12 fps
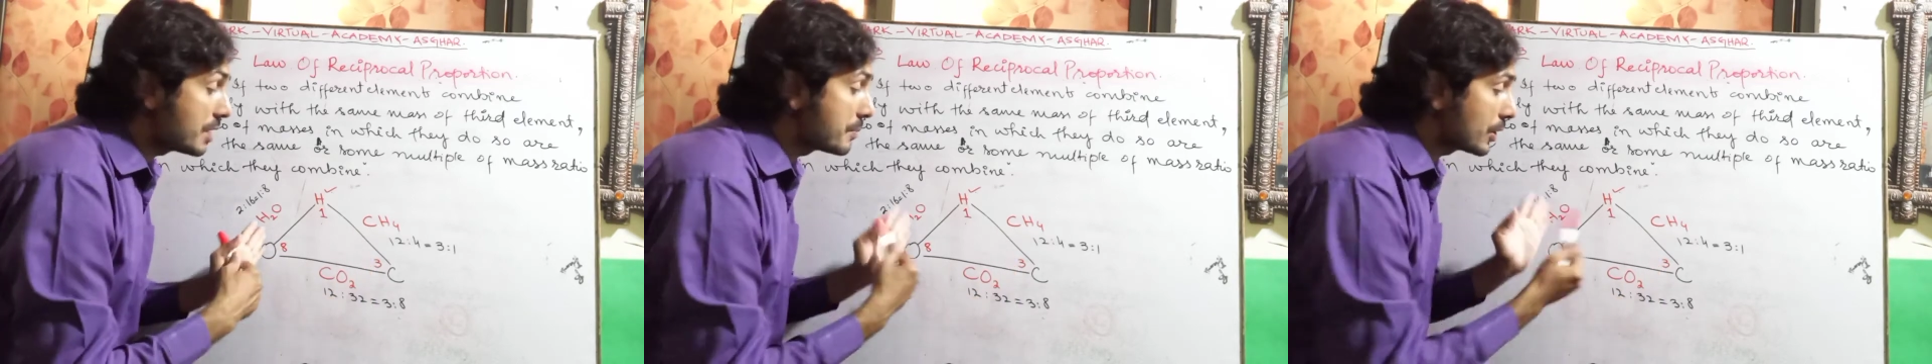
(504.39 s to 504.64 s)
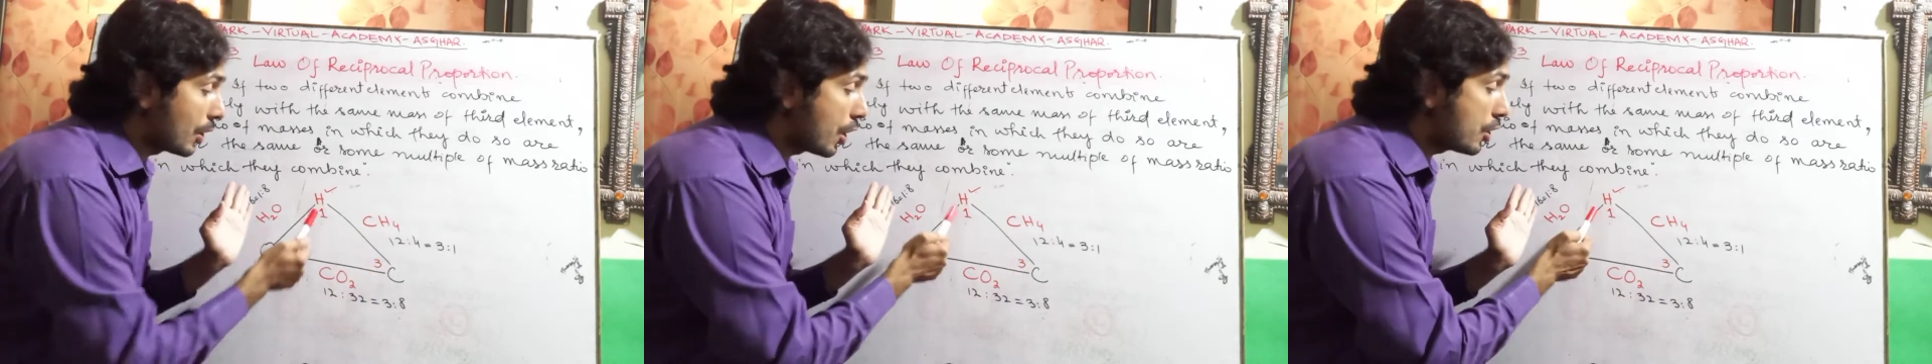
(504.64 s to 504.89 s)

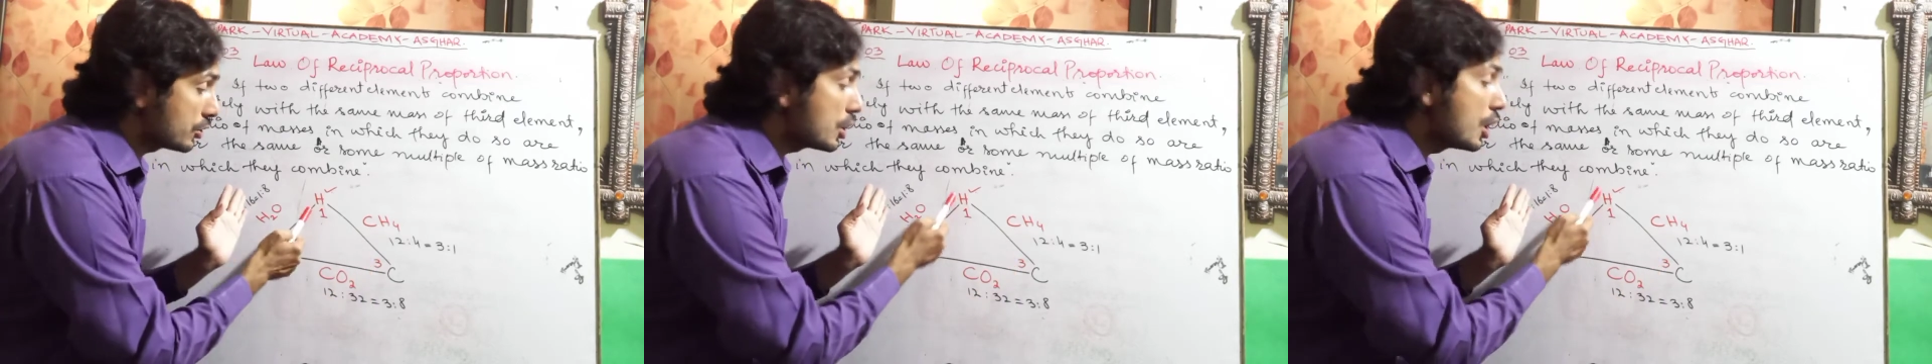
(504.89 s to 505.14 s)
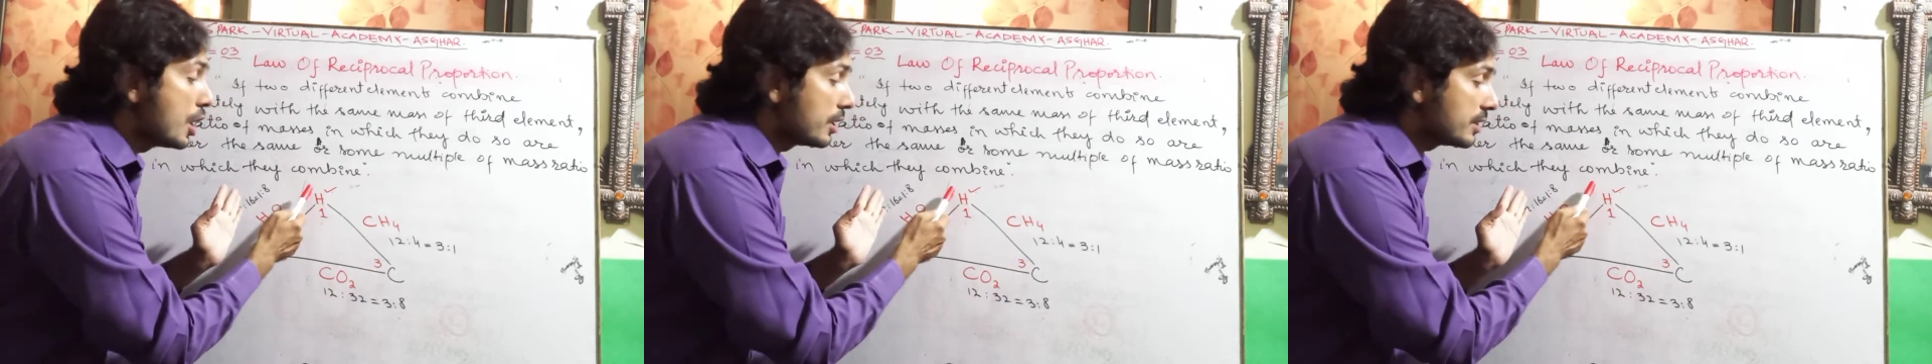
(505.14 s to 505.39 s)
because
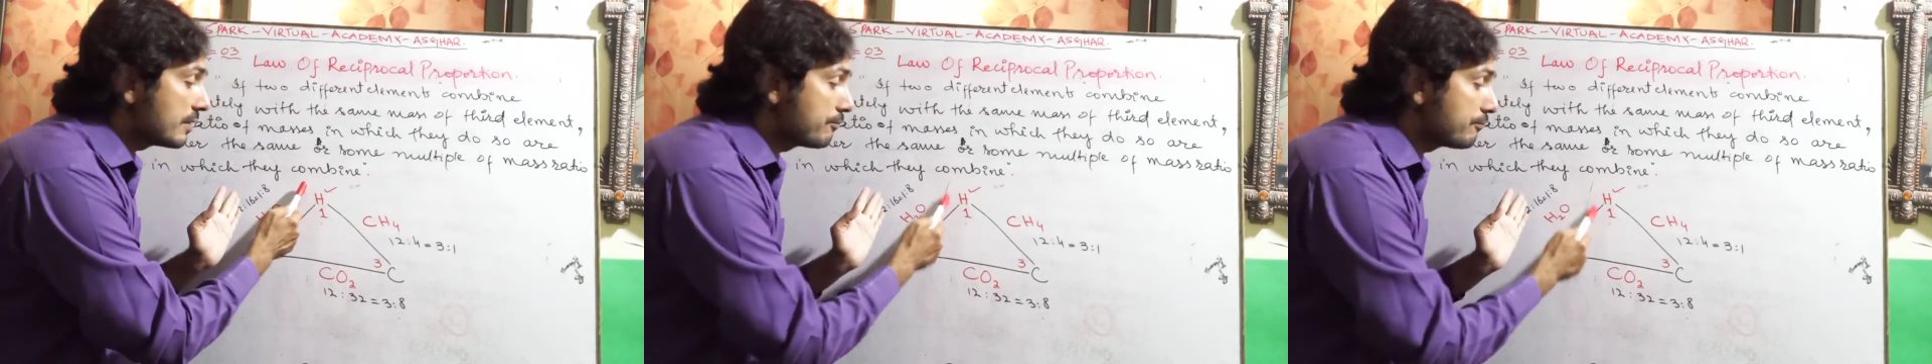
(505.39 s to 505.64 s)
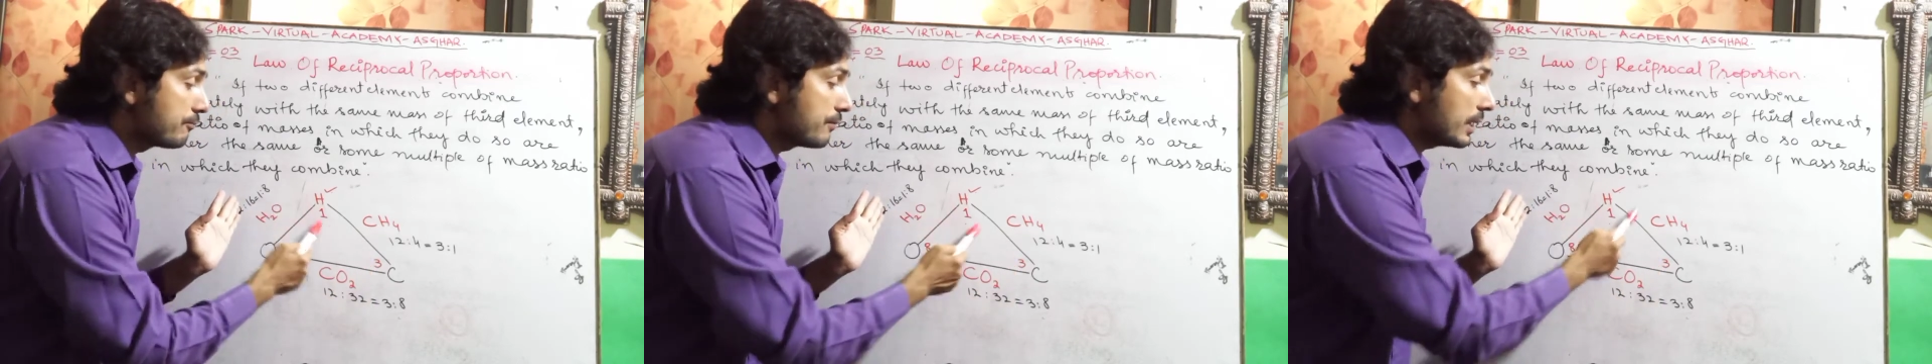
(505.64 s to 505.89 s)
the
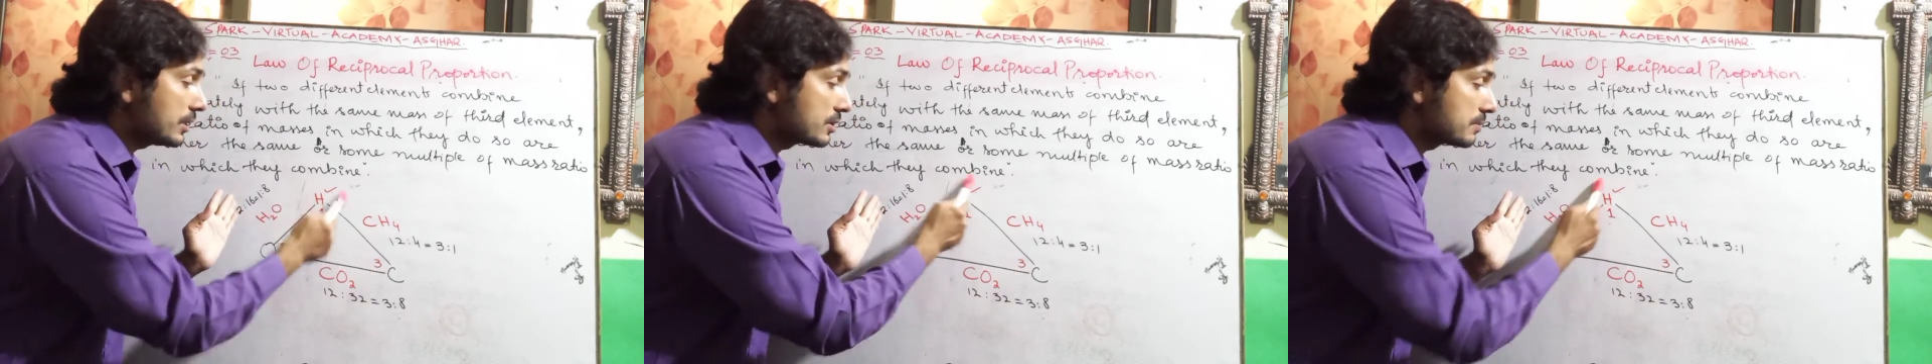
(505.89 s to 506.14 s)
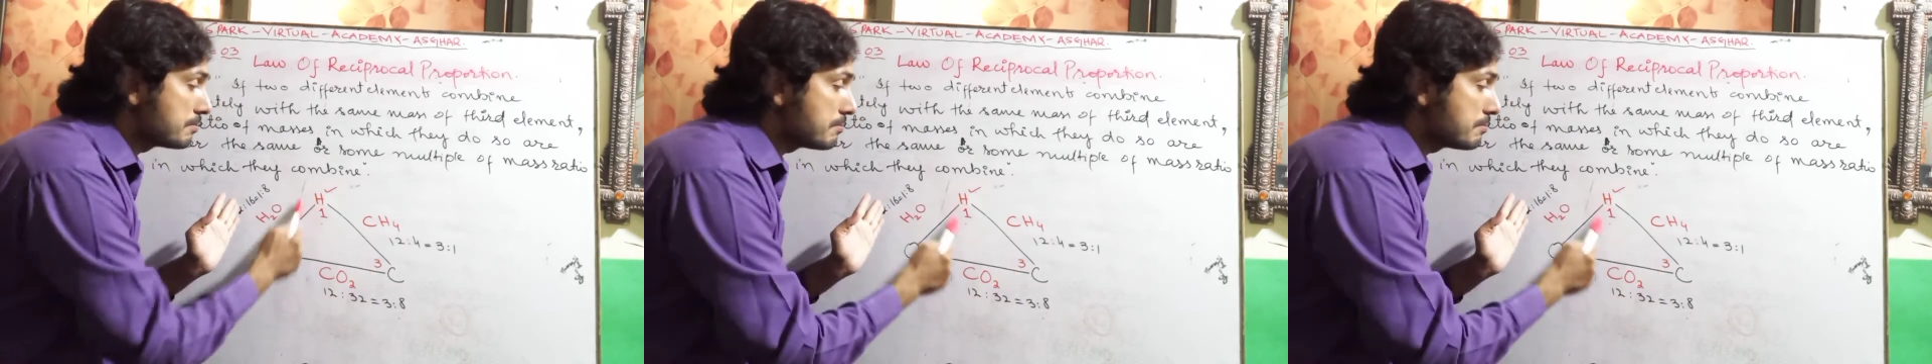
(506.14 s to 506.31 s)
fixed